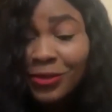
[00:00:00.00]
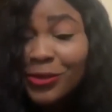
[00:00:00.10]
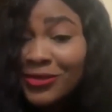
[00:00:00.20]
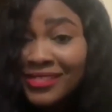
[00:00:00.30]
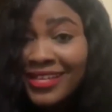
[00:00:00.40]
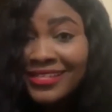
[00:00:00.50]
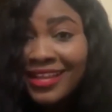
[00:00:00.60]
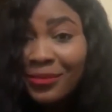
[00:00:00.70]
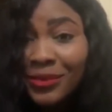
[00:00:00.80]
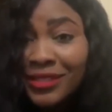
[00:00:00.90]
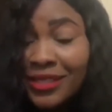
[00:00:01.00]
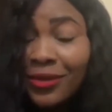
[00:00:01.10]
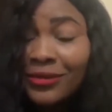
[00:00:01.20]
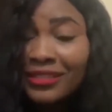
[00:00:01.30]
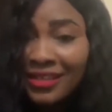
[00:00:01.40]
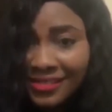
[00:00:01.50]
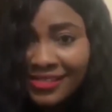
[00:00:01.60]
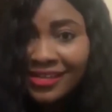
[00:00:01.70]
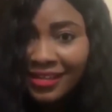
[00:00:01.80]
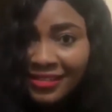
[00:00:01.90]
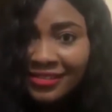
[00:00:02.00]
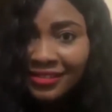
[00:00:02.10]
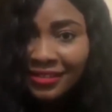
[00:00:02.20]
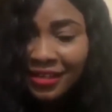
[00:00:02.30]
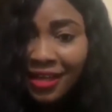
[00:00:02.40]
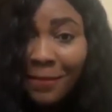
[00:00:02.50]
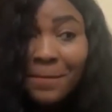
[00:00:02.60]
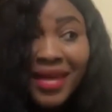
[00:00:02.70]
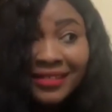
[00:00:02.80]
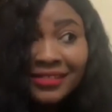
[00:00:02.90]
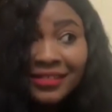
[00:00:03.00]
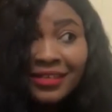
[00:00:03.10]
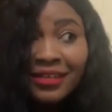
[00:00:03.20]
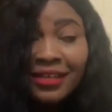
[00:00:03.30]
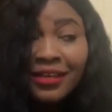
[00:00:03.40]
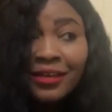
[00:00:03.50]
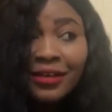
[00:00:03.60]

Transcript: Those things happened on that set. Mercy